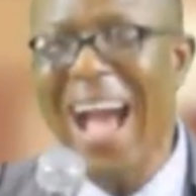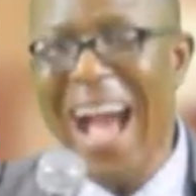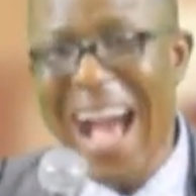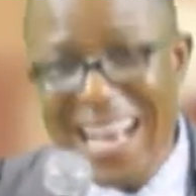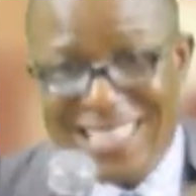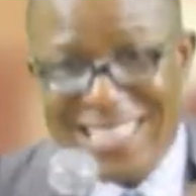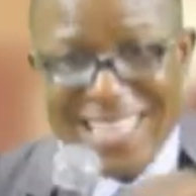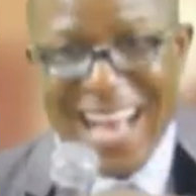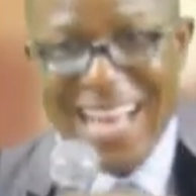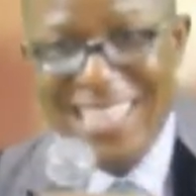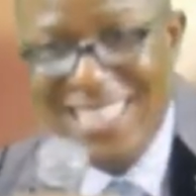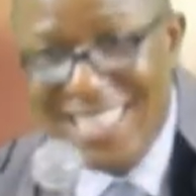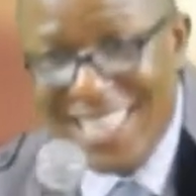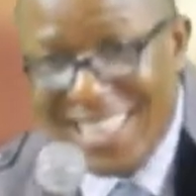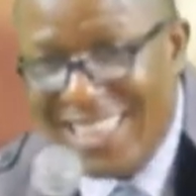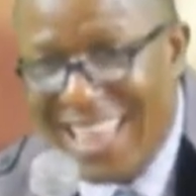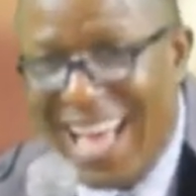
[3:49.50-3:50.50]
as they are
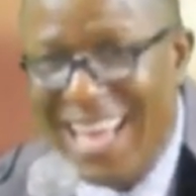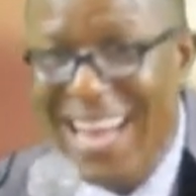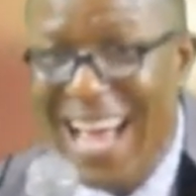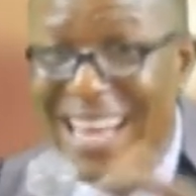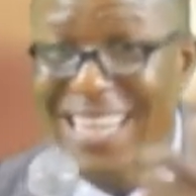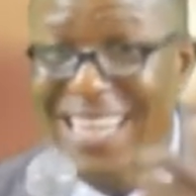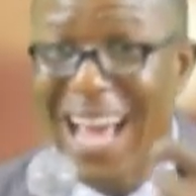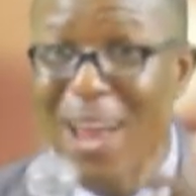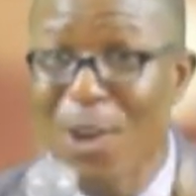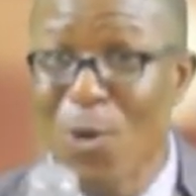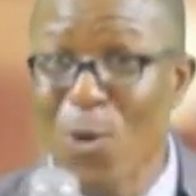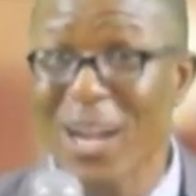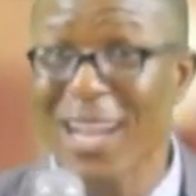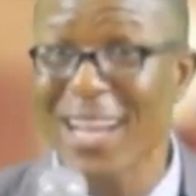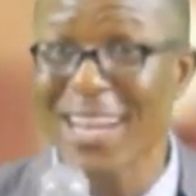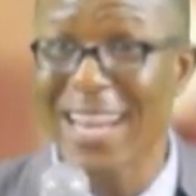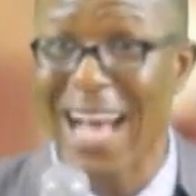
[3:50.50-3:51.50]
seated and they are
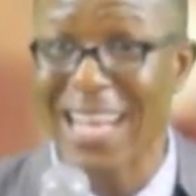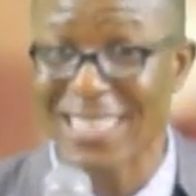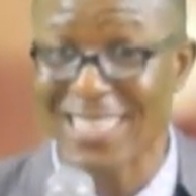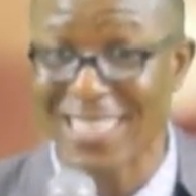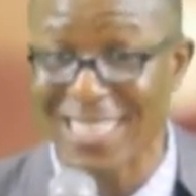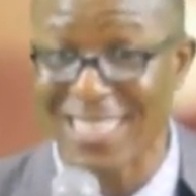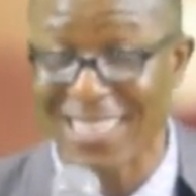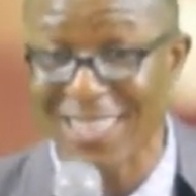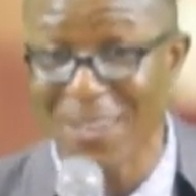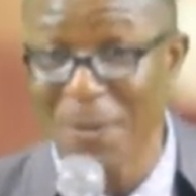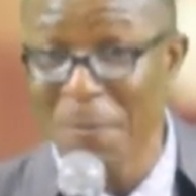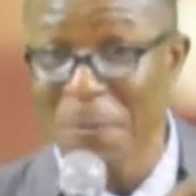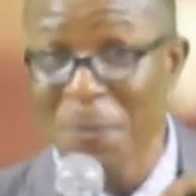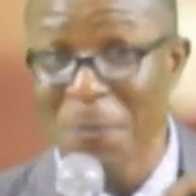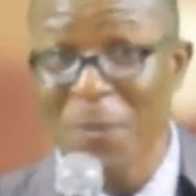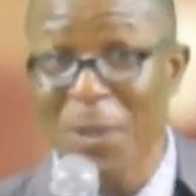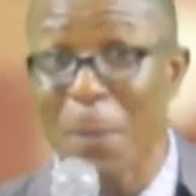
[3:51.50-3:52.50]
looking at the
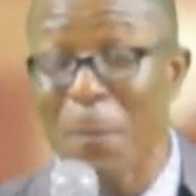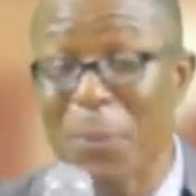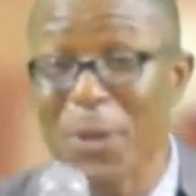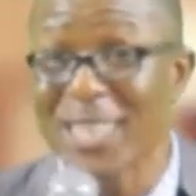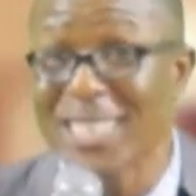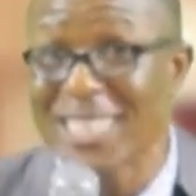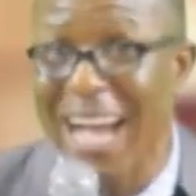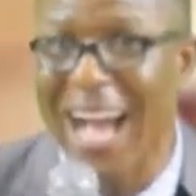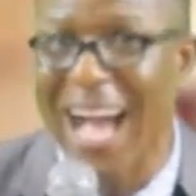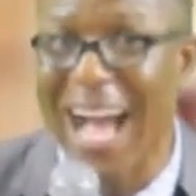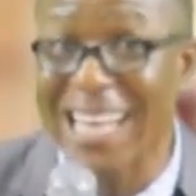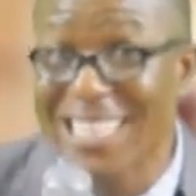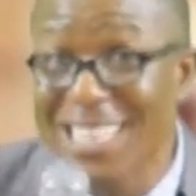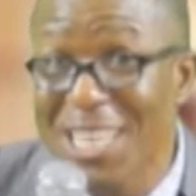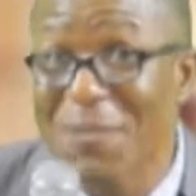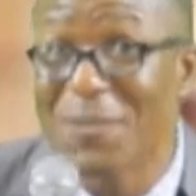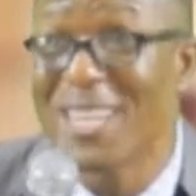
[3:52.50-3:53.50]
preacher
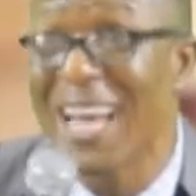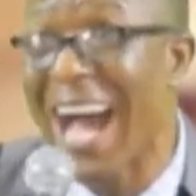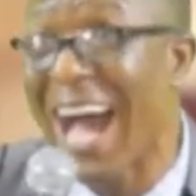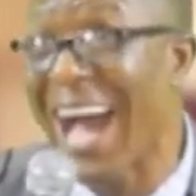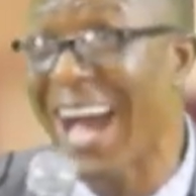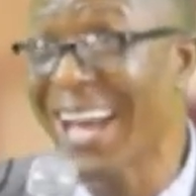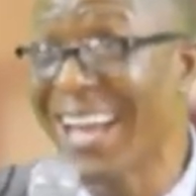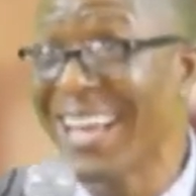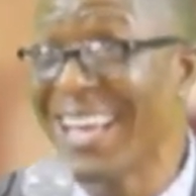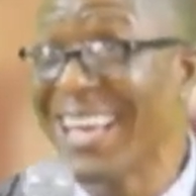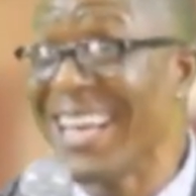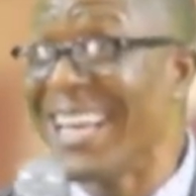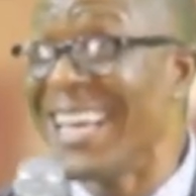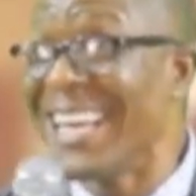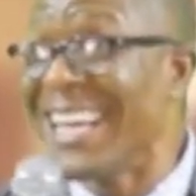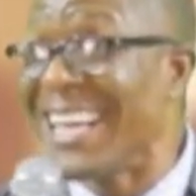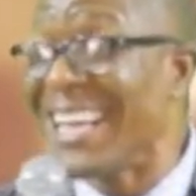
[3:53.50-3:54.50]
as if they are
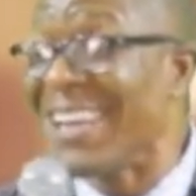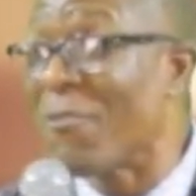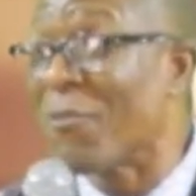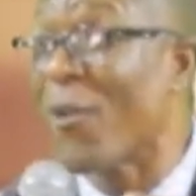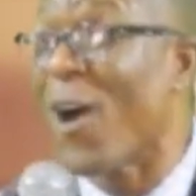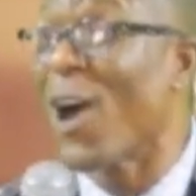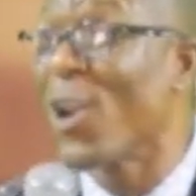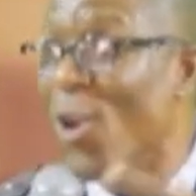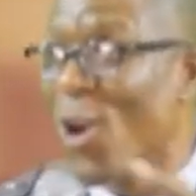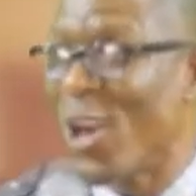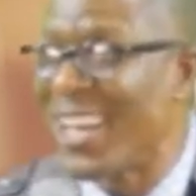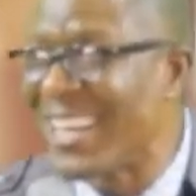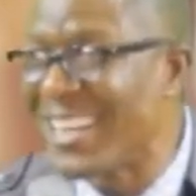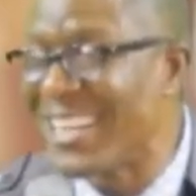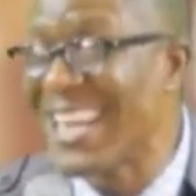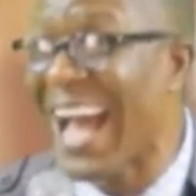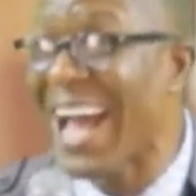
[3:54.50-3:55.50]

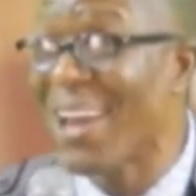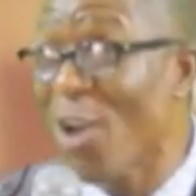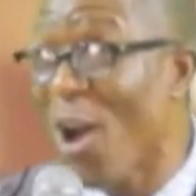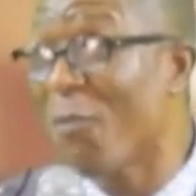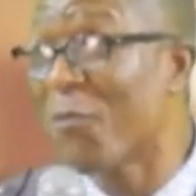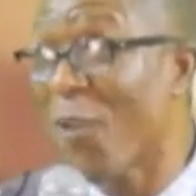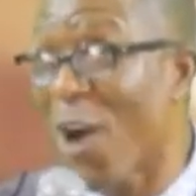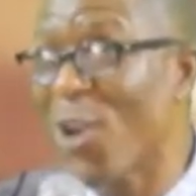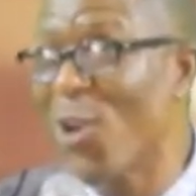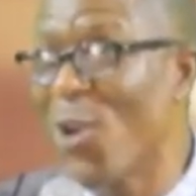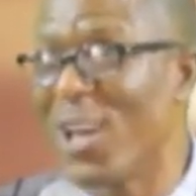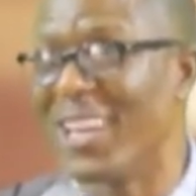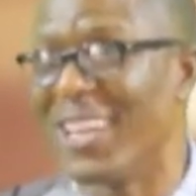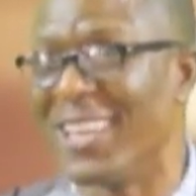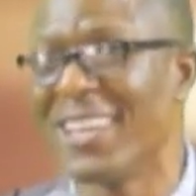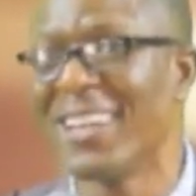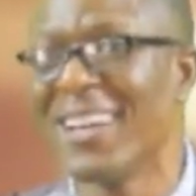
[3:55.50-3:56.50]
following. They are not
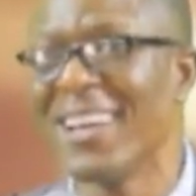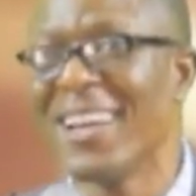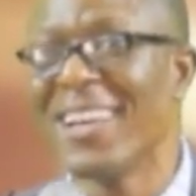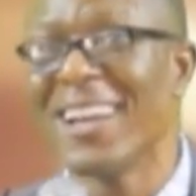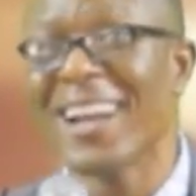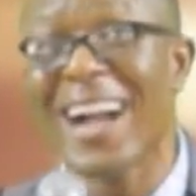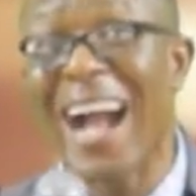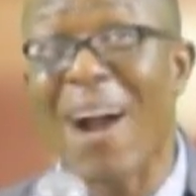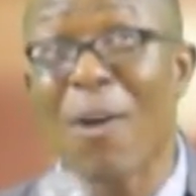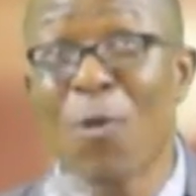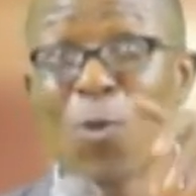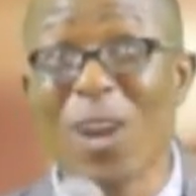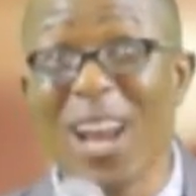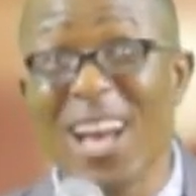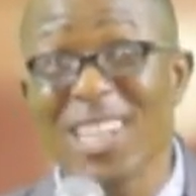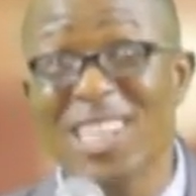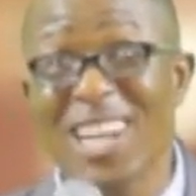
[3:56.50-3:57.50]
following.
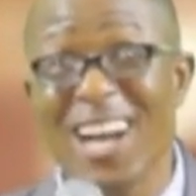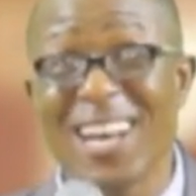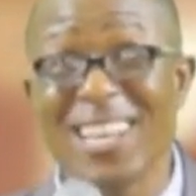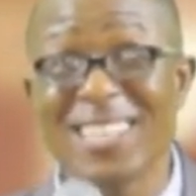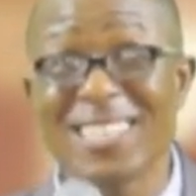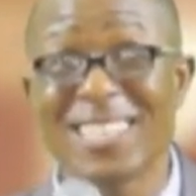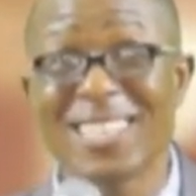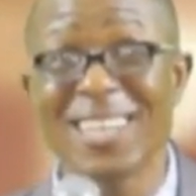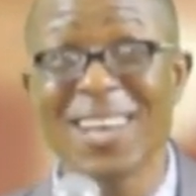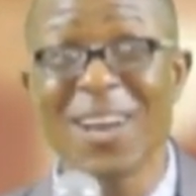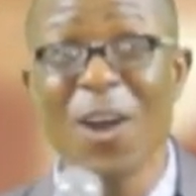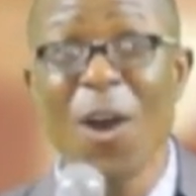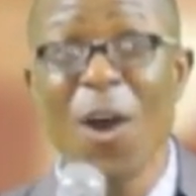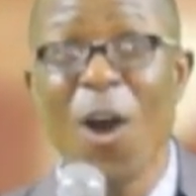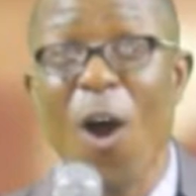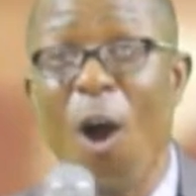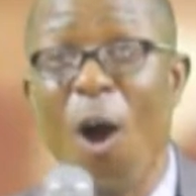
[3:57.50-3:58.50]
Calculations
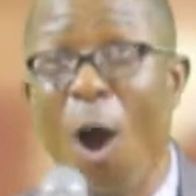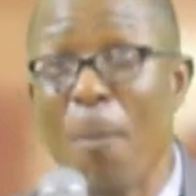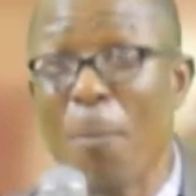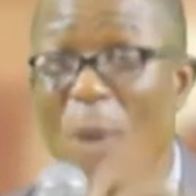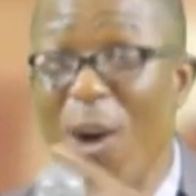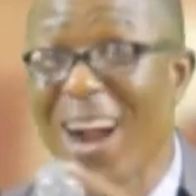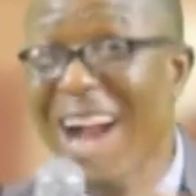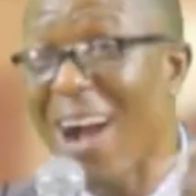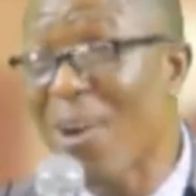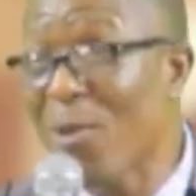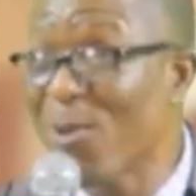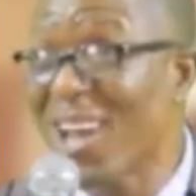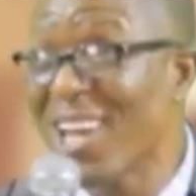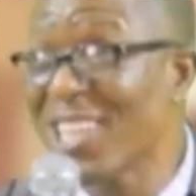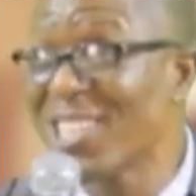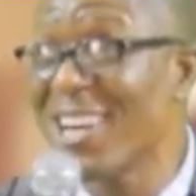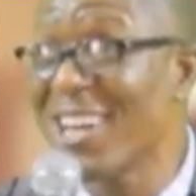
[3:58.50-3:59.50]
upon
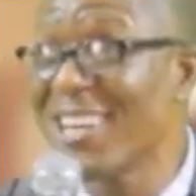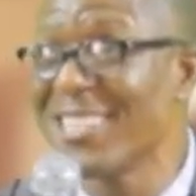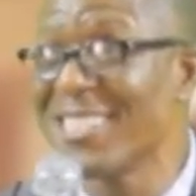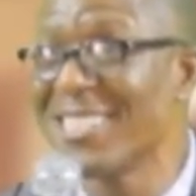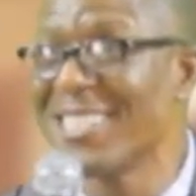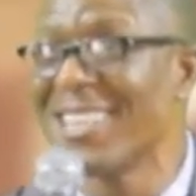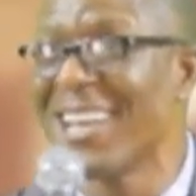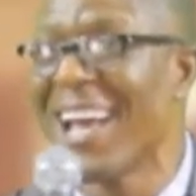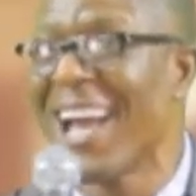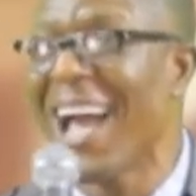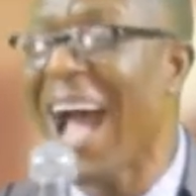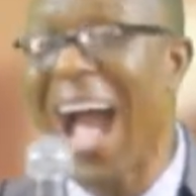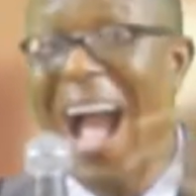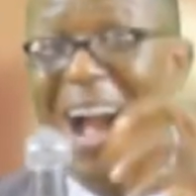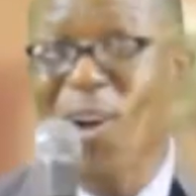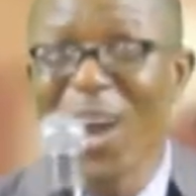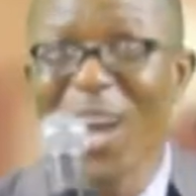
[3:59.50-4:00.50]
calculations
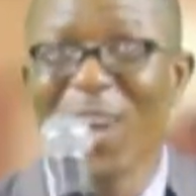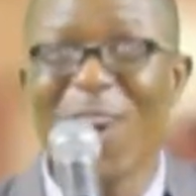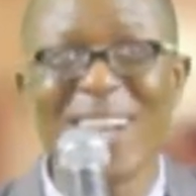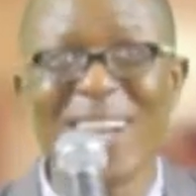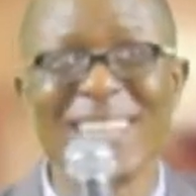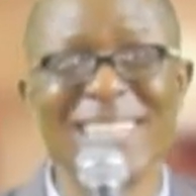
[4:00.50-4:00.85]
are going on